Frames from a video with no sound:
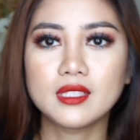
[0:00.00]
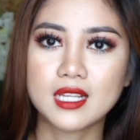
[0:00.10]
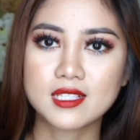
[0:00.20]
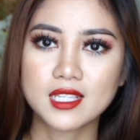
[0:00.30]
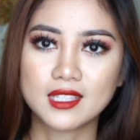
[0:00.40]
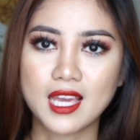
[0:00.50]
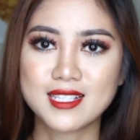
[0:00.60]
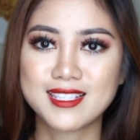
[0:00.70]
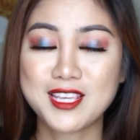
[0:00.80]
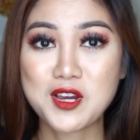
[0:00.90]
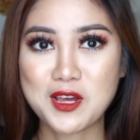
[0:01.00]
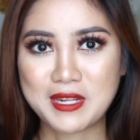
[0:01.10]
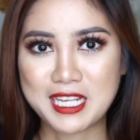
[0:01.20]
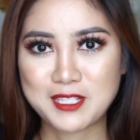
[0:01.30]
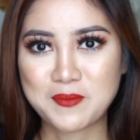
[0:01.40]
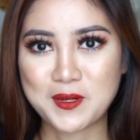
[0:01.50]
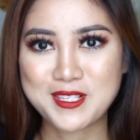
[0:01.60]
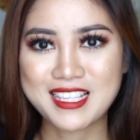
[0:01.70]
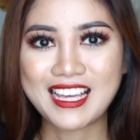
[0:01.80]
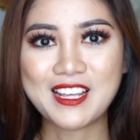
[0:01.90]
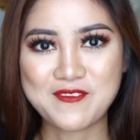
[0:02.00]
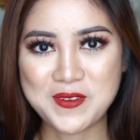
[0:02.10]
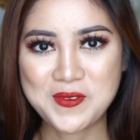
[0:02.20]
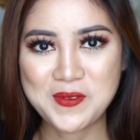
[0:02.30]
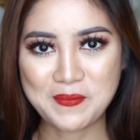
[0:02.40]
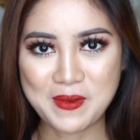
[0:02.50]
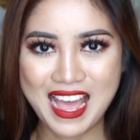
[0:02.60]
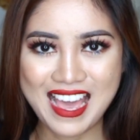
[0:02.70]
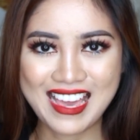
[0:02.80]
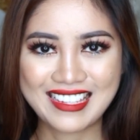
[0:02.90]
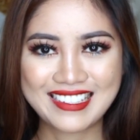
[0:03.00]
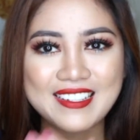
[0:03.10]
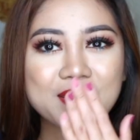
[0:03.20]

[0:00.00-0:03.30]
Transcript: that's it, guys. See you on my next post. I love you. Bye.